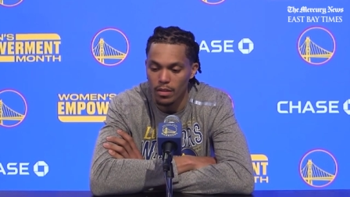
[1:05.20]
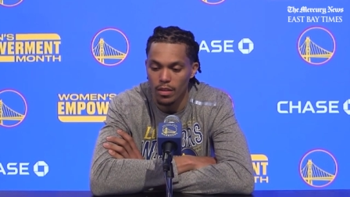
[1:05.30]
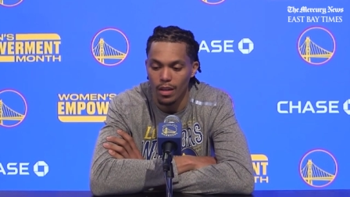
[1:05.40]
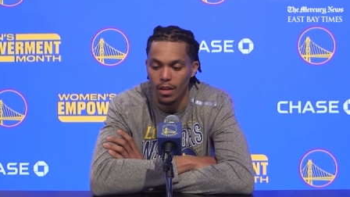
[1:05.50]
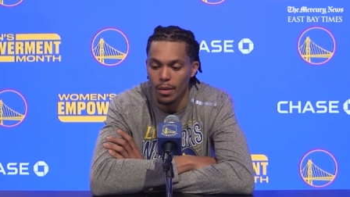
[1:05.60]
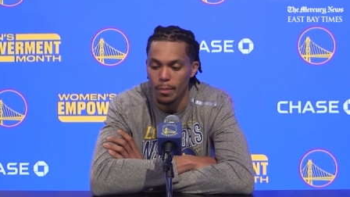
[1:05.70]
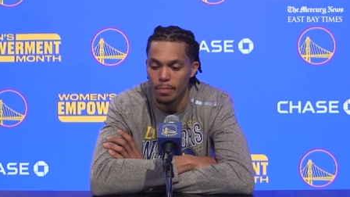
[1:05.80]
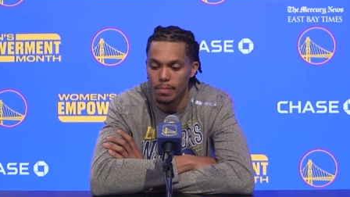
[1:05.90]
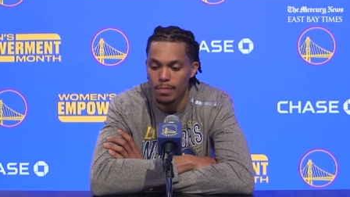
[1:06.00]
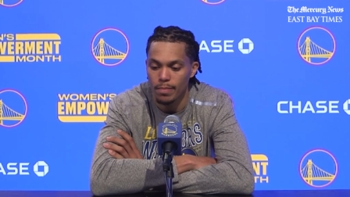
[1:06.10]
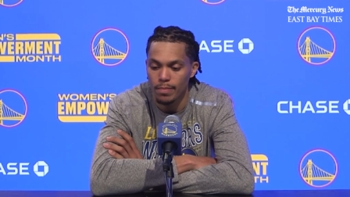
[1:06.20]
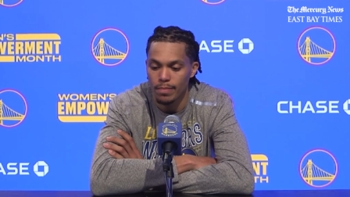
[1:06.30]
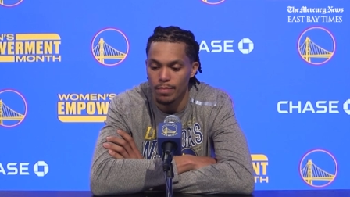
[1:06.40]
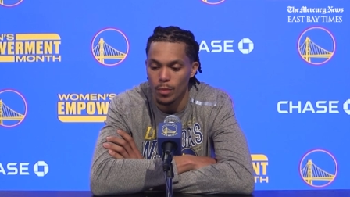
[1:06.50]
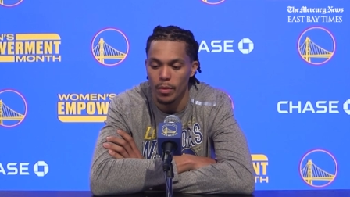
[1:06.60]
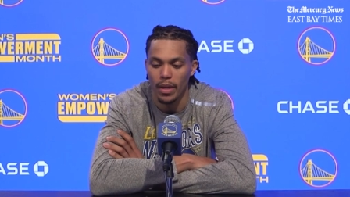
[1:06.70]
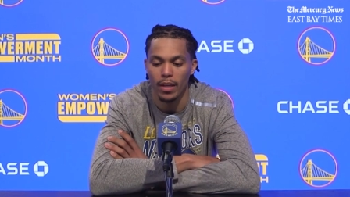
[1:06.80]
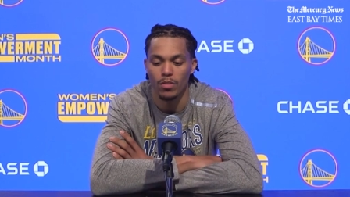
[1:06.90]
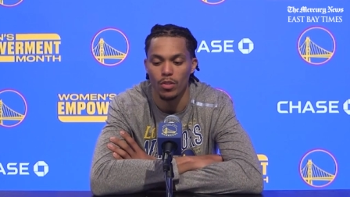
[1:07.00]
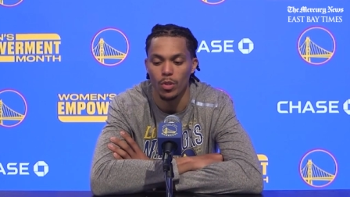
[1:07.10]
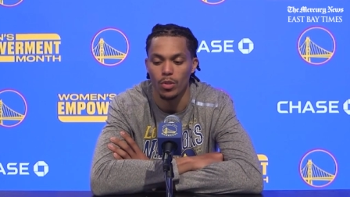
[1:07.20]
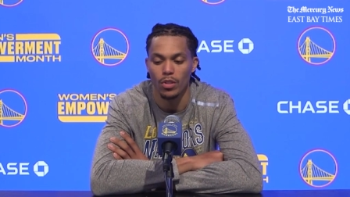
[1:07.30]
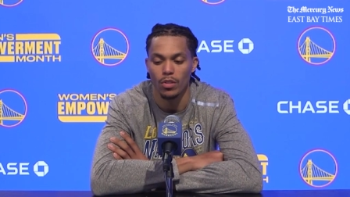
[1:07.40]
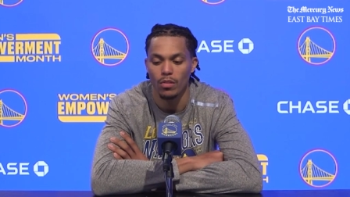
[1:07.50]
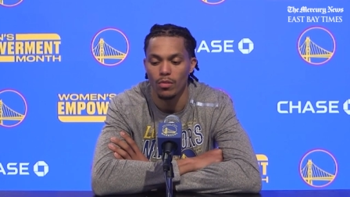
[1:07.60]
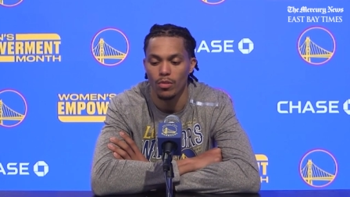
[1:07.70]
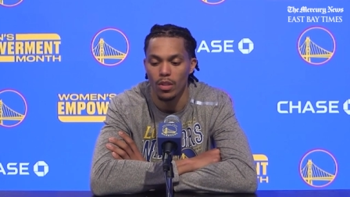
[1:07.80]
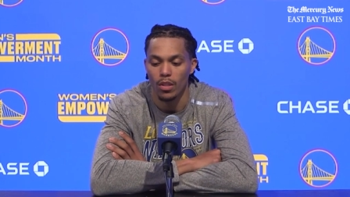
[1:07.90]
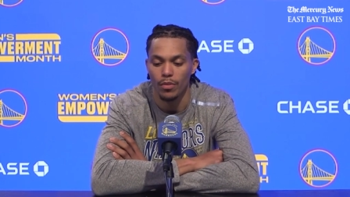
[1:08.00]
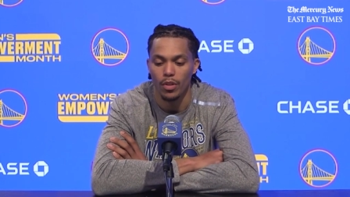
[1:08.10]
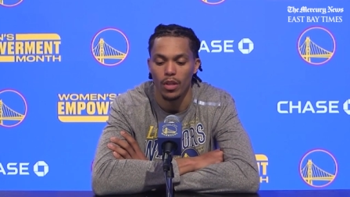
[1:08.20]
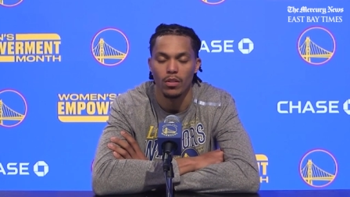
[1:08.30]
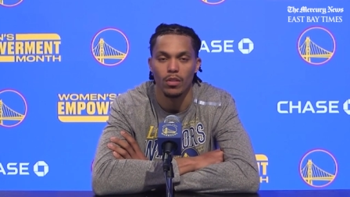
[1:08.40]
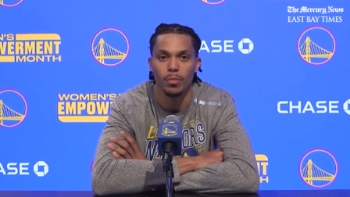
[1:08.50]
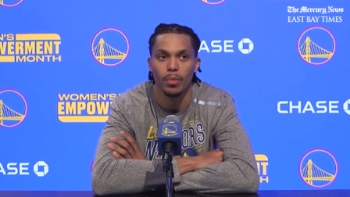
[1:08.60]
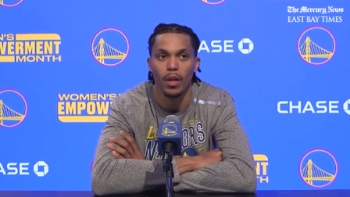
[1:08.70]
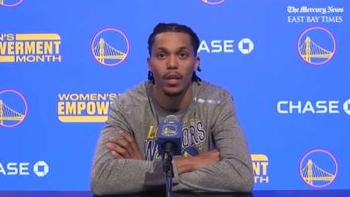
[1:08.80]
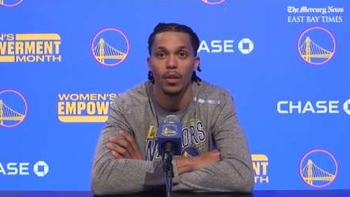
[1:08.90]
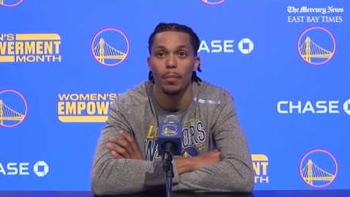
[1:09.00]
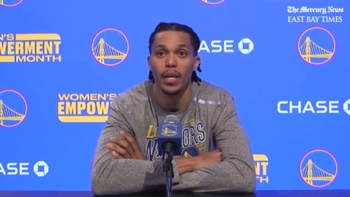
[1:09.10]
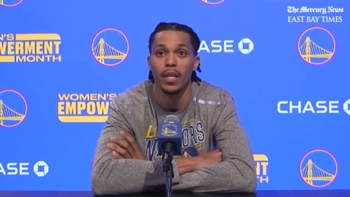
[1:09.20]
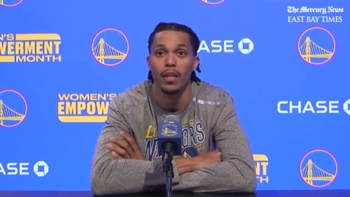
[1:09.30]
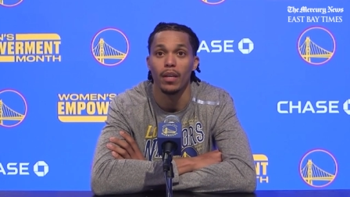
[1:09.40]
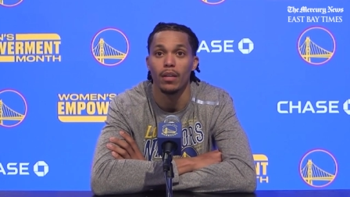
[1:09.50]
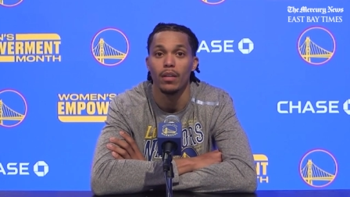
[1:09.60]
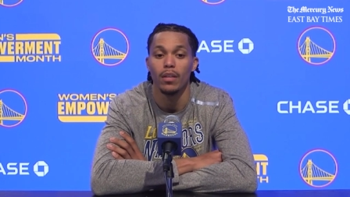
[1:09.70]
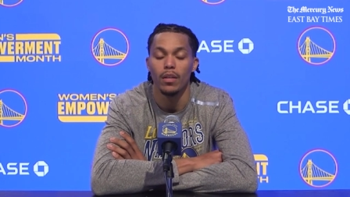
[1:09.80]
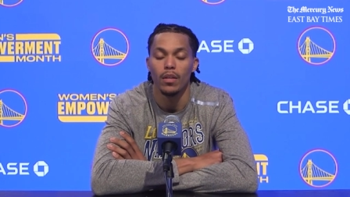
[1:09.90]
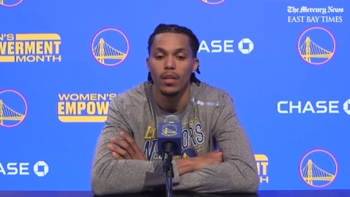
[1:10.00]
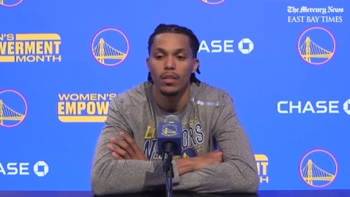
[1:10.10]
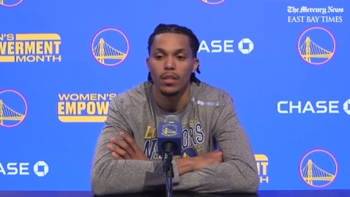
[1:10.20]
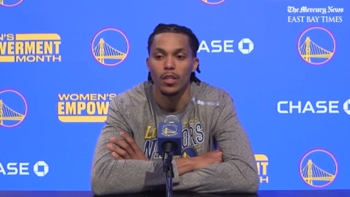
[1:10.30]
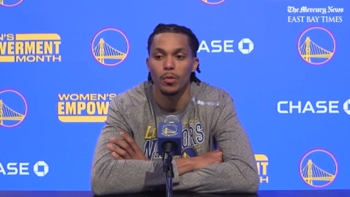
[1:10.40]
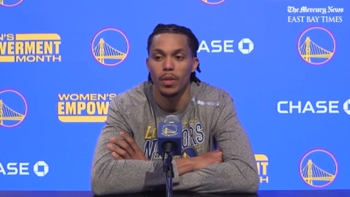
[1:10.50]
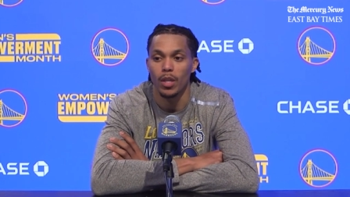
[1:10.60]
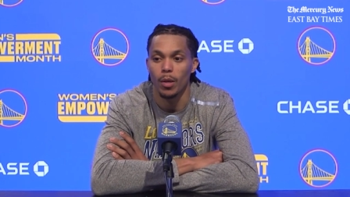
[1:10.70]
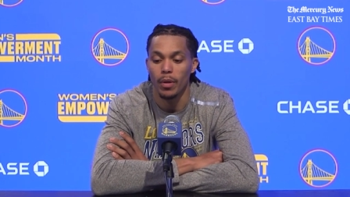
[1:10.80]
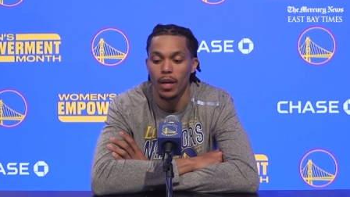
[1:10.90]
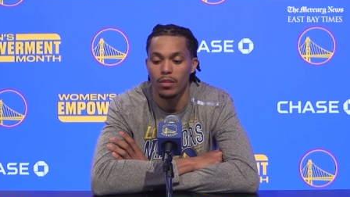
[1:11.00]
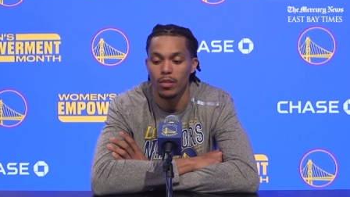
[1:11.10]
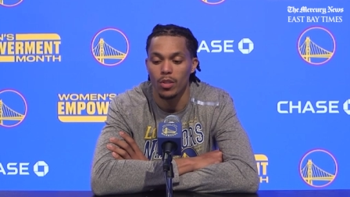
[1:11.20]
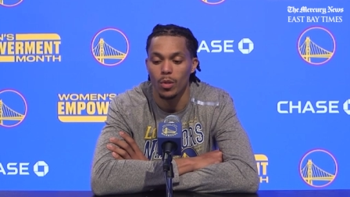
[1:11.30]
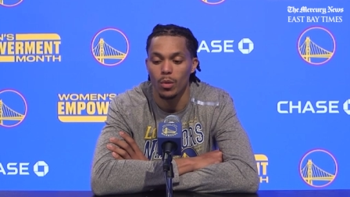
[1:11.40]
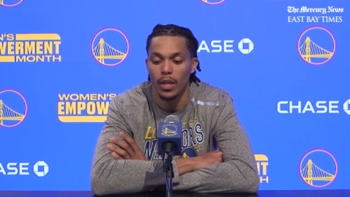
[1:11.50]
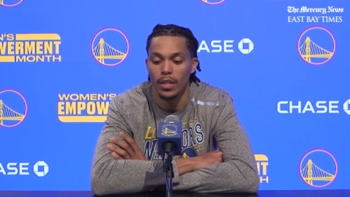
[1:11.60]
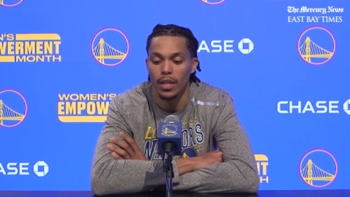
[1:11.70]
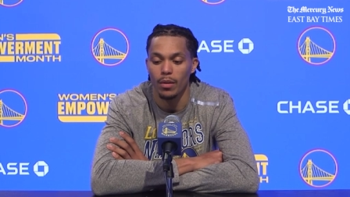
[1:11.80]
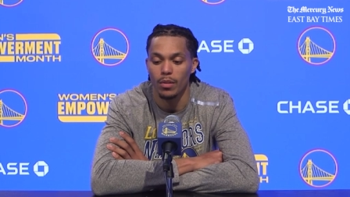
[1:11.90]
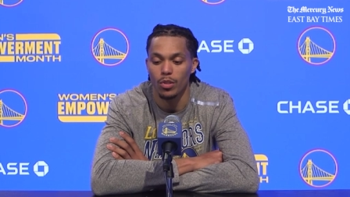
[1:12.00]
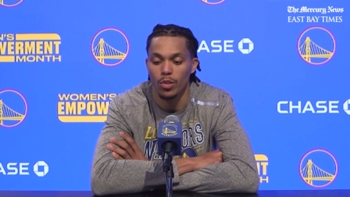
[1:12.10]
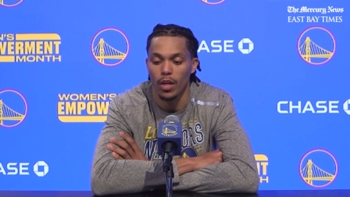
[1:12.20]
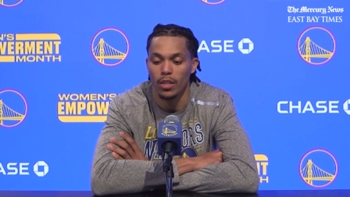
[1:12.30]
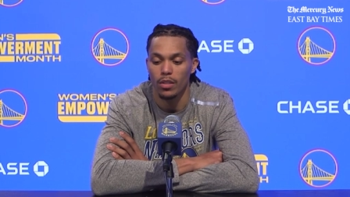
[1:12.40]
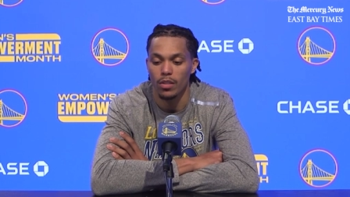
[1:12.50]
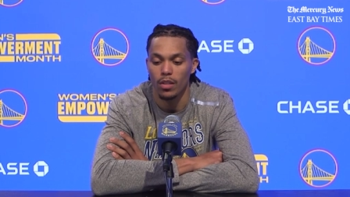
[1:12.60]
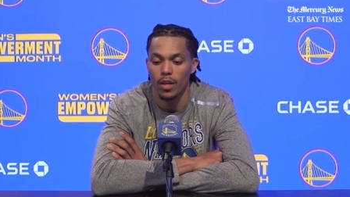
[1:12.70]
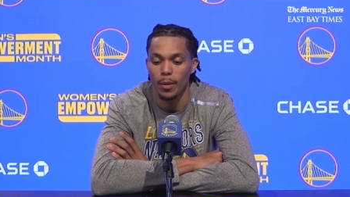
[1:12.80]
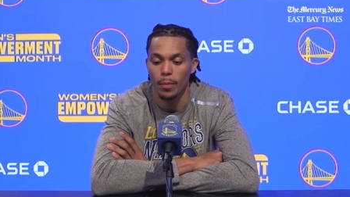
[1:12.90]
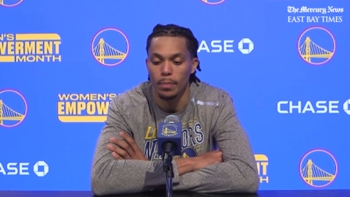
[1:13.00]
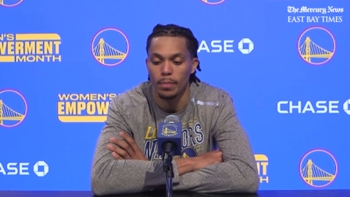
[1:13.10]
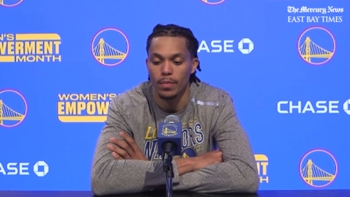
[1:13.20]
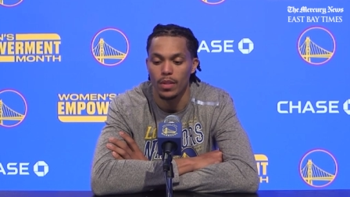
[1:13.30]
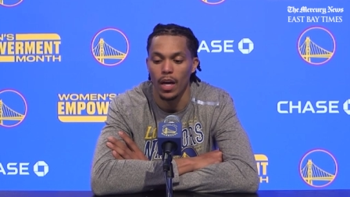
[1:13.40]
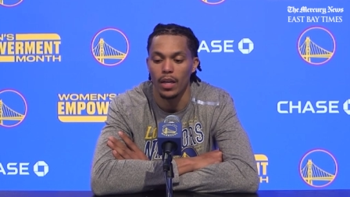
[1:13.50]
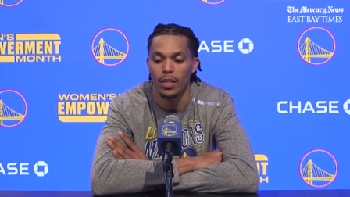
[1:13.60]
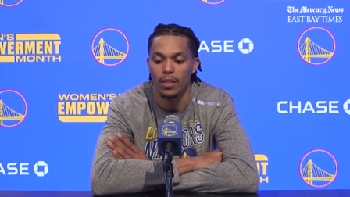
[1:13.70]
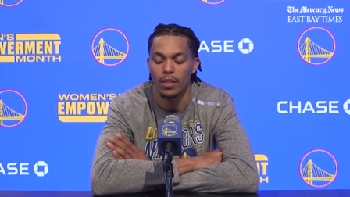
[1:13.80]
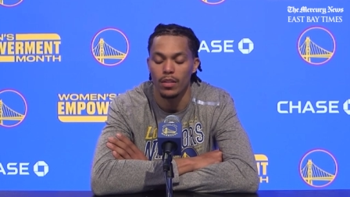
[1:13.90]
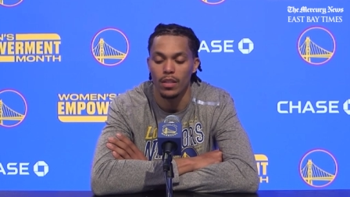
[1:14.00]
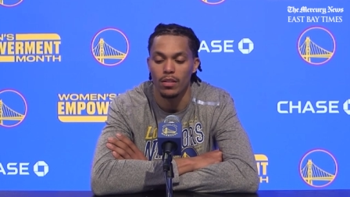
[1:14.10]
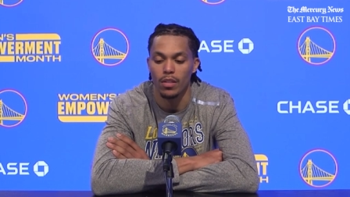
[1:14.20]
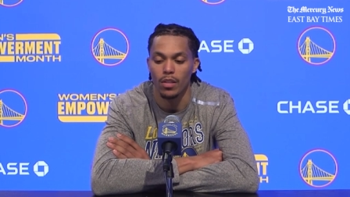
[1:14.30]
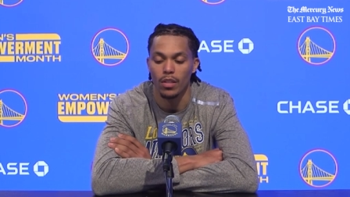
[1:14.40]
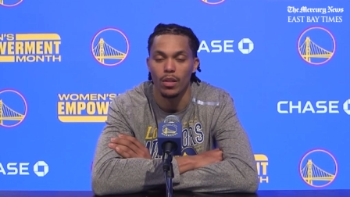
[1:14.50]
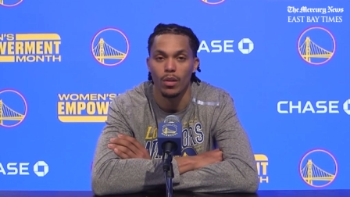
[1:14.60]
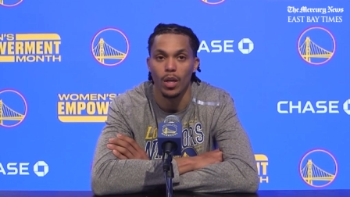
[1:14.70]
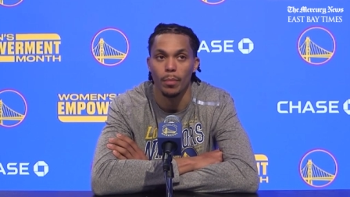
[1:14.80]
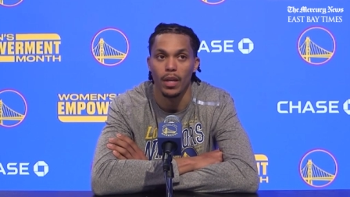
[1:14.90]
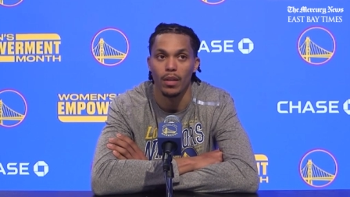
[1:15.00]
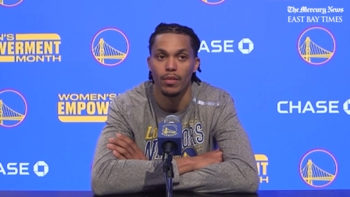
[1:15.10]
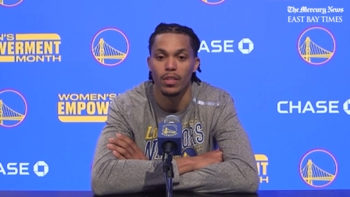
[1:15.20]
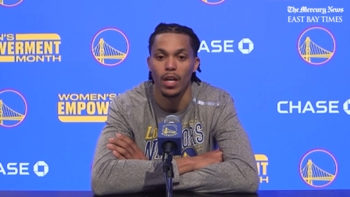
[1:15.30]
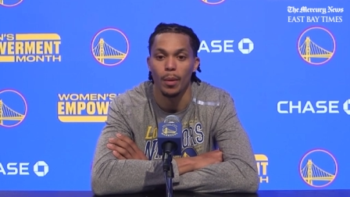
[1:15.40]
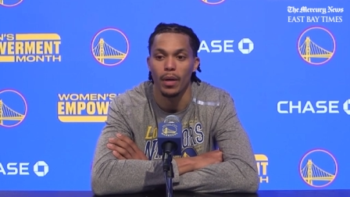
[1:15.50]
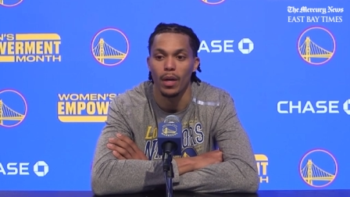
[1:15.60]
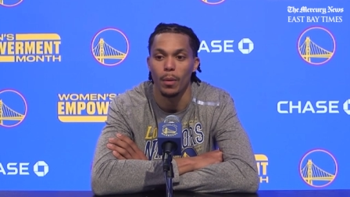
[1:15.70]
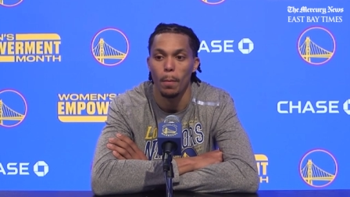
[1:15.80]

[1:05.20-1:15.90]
um I mean, execution really for us is probably the main thing just being able to execute late down the stretch um not necessarily you know coming out of a timeout